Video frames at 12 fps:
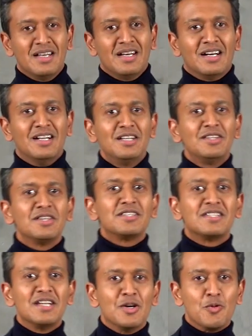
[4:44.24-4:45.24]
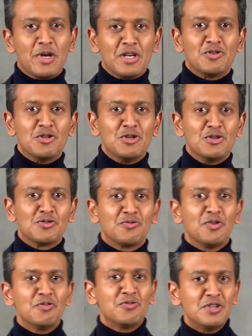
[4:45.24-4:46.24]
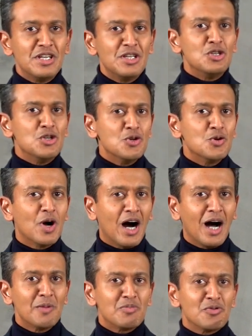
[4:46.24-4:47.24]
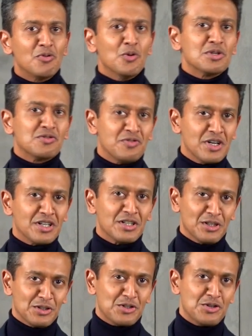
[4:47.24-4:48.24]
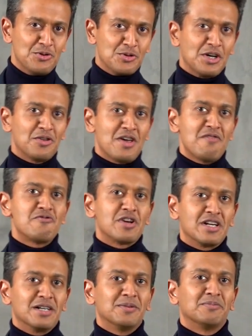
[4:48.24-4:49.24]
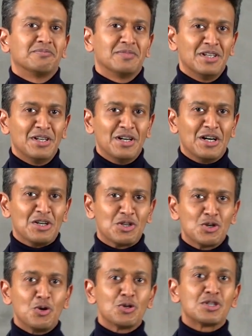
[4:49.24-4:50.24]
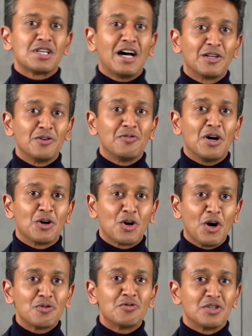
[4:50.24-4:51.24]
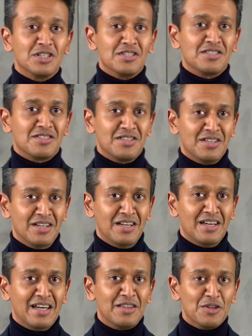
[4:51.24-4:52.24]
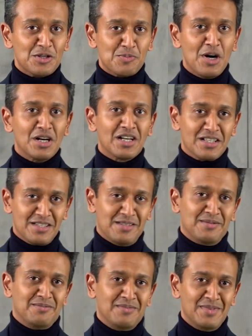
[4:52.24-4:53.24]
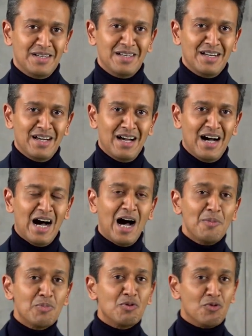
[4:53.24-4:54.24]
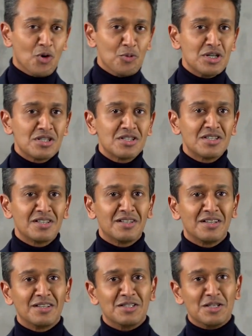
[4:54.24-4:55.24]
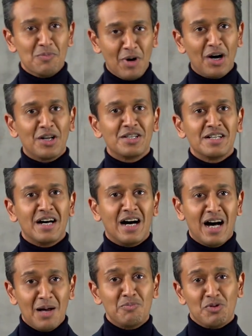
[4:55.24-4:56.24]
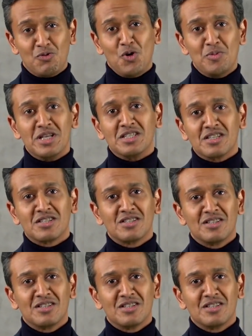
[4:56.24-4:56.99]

Earlier this year, we introduced 15 new high-performance vehicles to South Africa, a sure sign of our confidence in this market. High performers demand high performance.